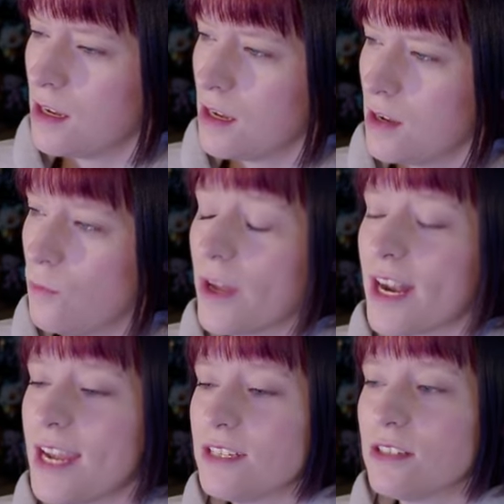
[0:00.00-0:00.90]
What
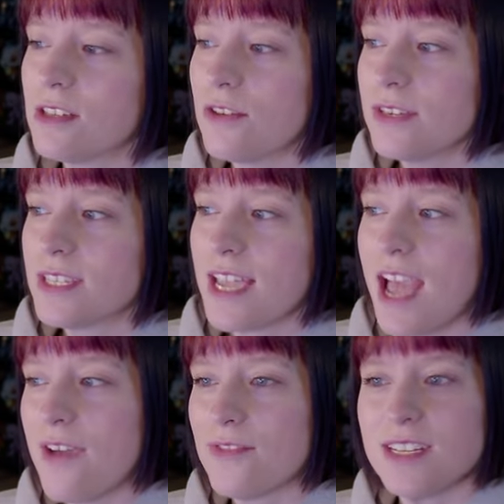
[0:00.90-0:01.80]
I don't know is they
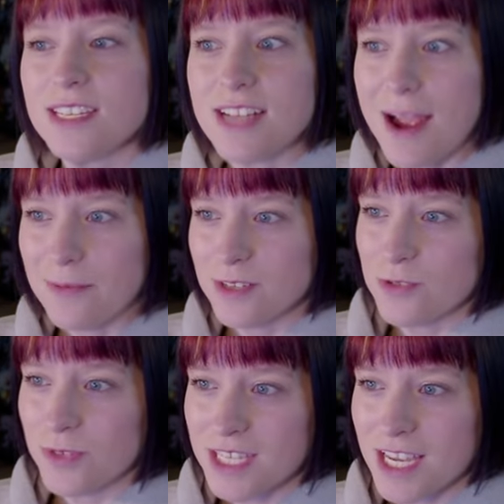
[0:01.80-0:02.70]
haven't established
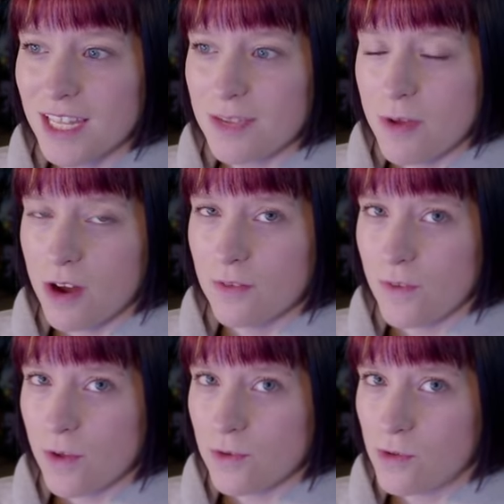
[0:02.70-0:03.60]
what's killing part
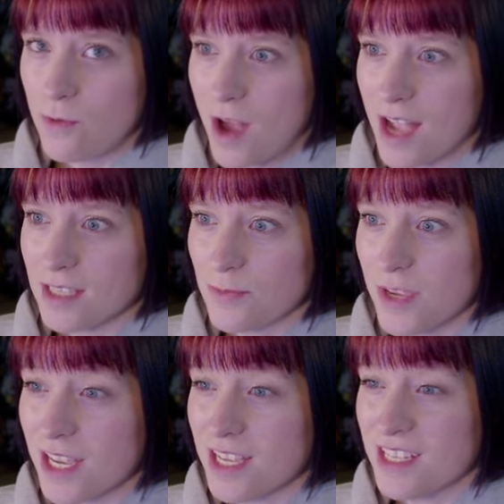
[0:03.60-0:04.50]
vocal wise,
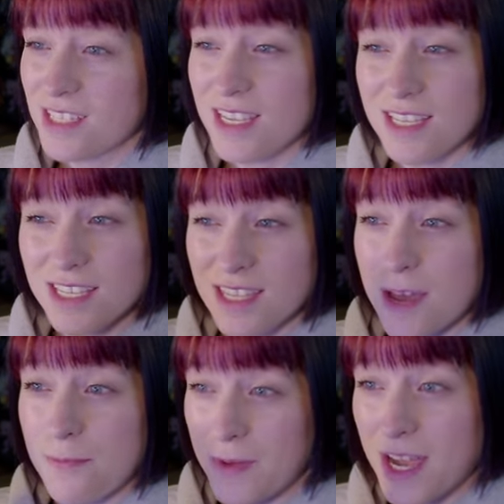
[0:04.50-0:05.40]
because is it the
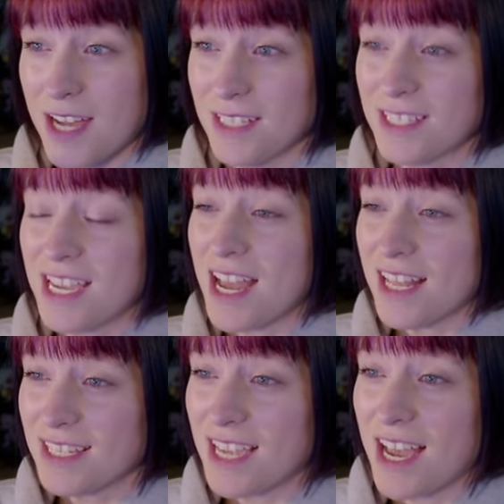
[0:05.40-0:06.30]
ba da
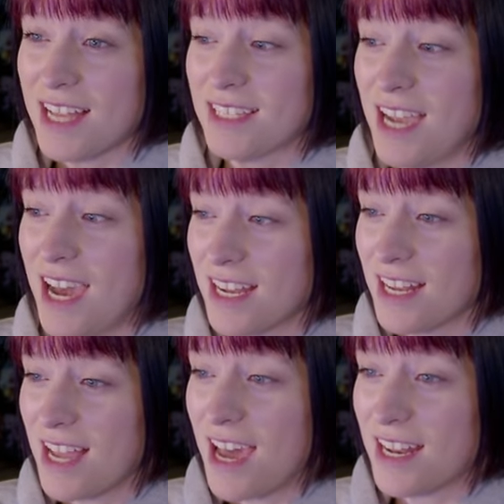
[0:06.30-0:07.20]
da da da
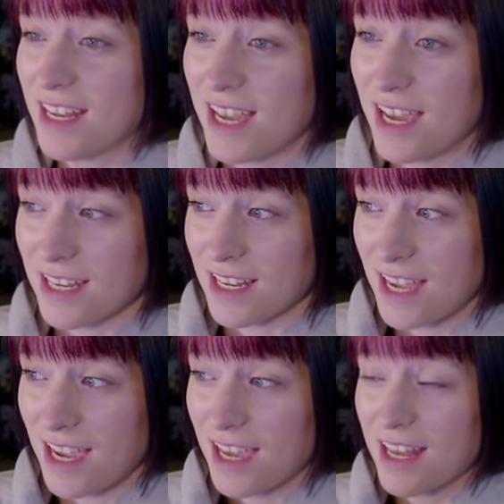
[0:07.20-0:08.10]
da da da
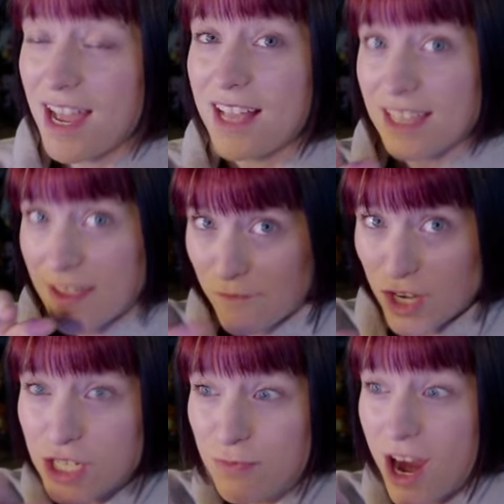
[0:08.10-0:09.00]
da da like the
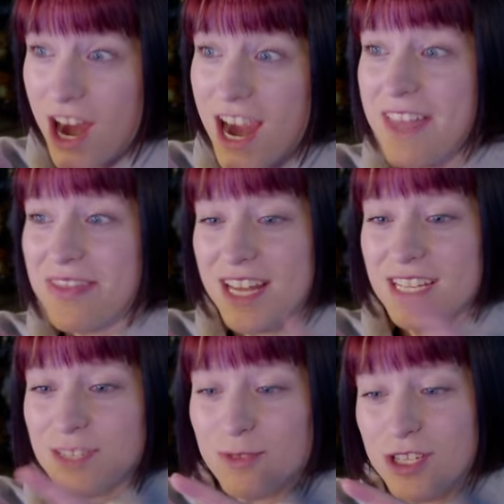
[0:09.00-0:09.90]
first part and then it
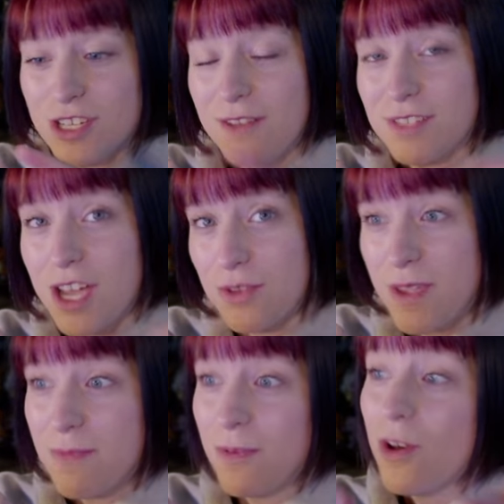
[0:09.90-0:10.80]
switches off to other
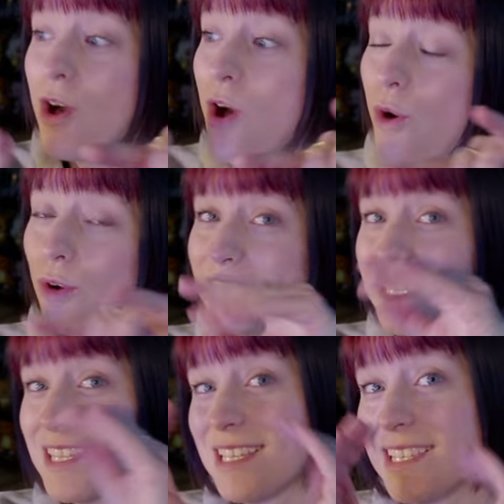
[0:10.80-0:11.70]
people, or is it
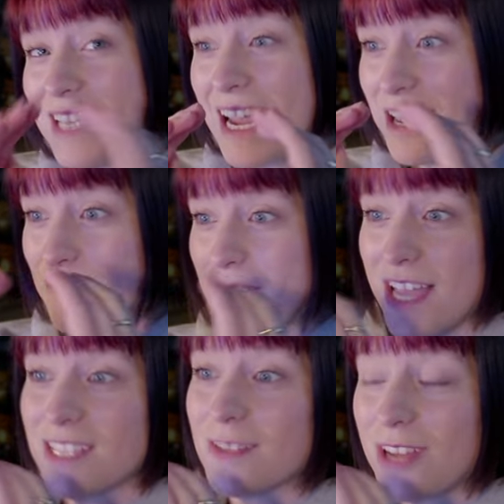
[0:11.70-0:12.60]
the second bit
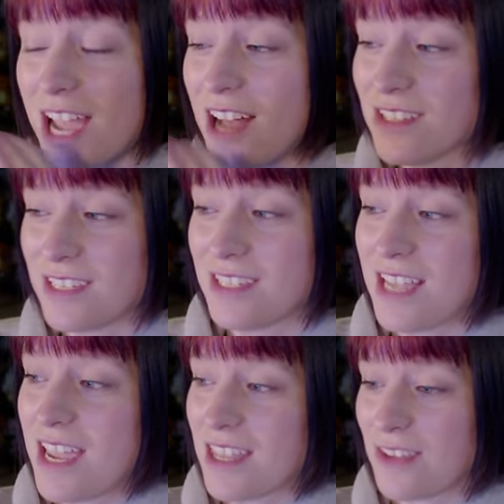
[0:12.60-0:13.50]
and somebody else has
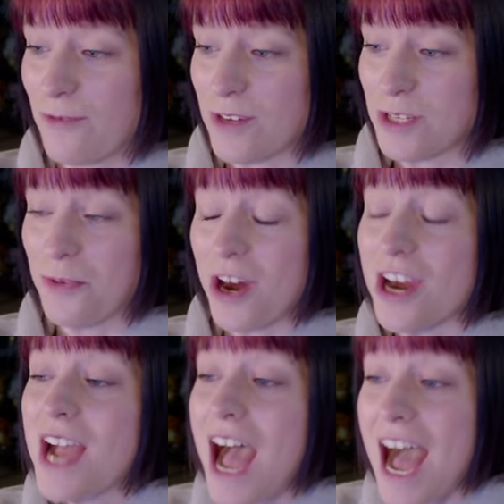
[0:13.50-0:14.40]
taken the first part?
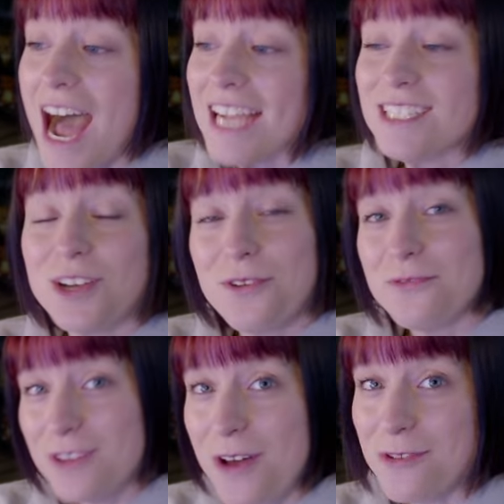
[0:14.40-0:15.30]
I don't
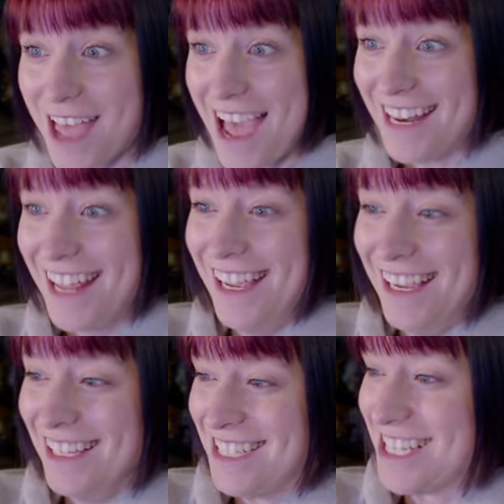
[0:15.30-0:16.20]
know that.
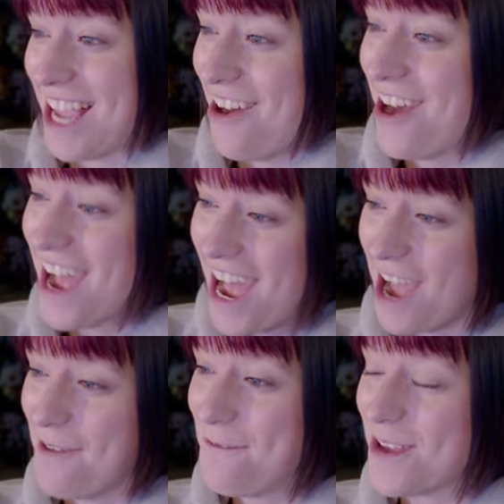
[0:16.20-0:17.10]
So
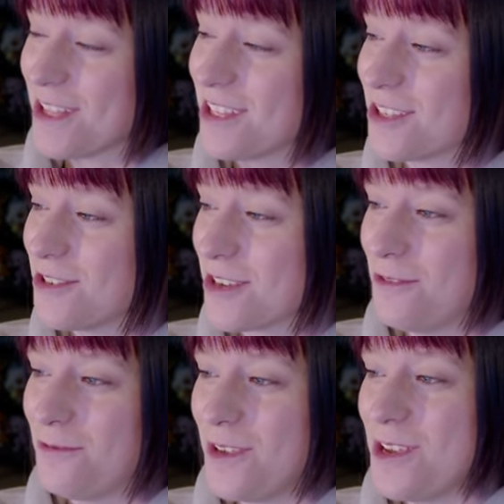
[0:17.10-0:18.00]
I feel a little
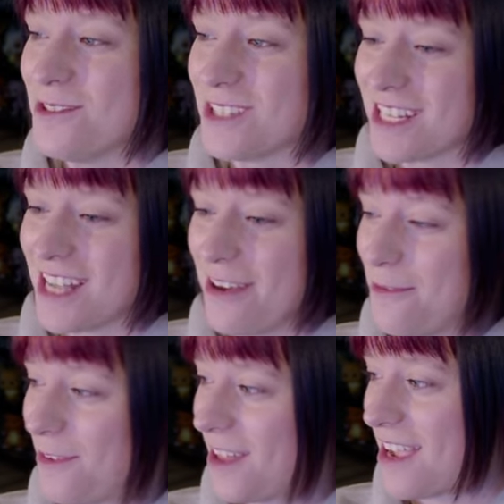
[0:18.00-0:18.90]
confused, and now I
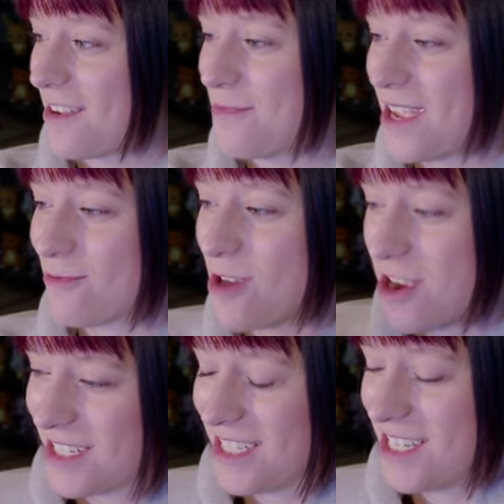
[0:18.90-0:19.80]
feel like I've made wrong
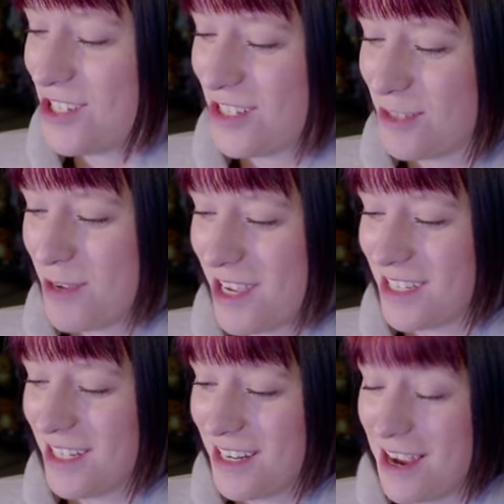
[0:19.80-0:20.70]
decisions because I
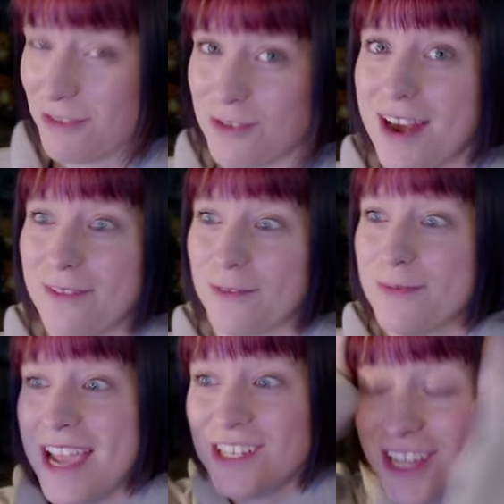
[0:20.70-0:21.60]
didn't have the right
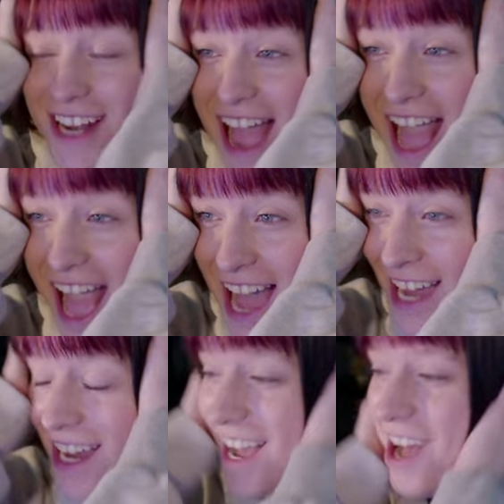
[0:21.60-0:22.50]
information.
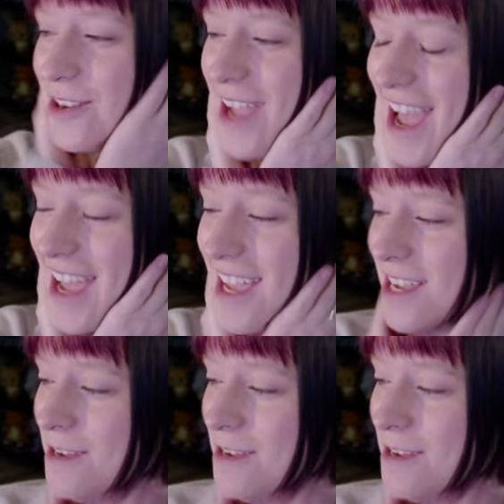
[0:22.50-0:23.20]
Ah! Okay.